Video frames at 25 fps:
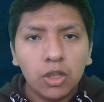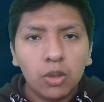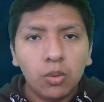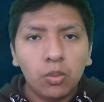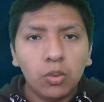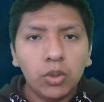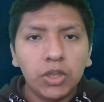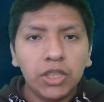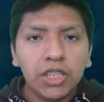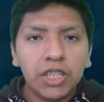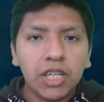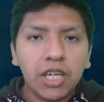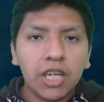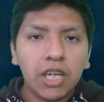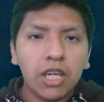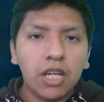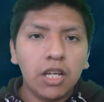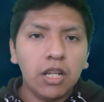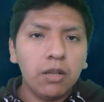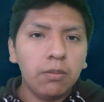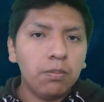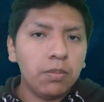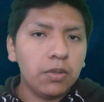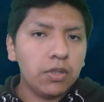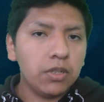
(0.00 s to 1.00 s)
which
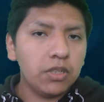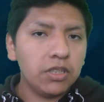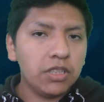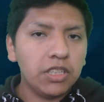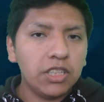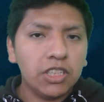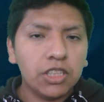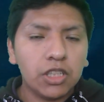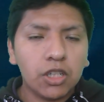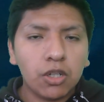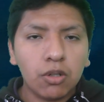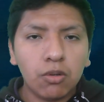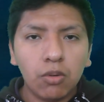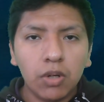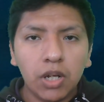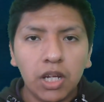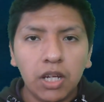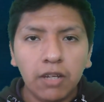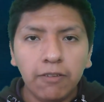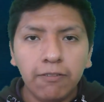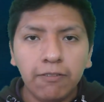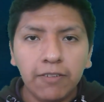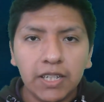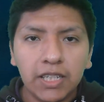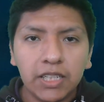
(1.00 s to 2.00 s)
help us
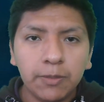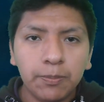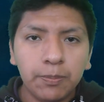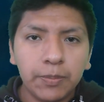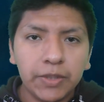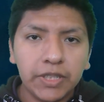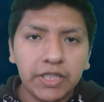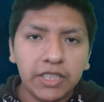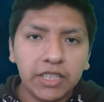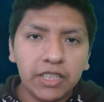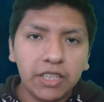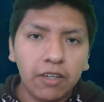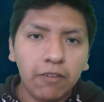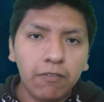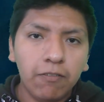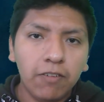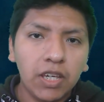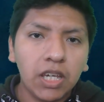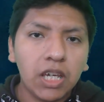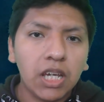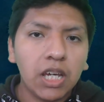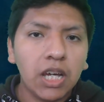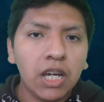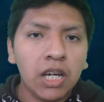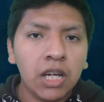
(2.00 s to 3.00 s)
describe
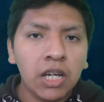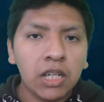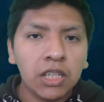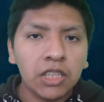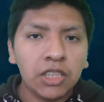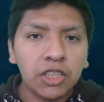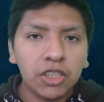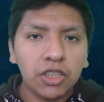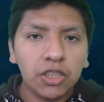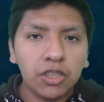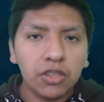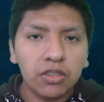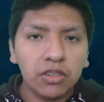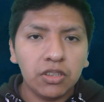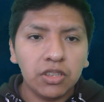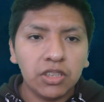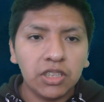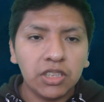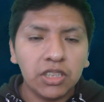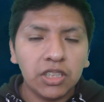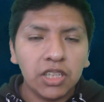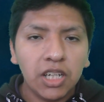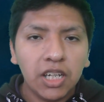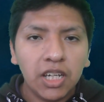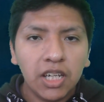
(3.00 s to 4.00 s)
specific
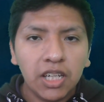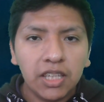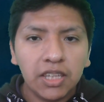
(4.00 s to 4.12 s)
actions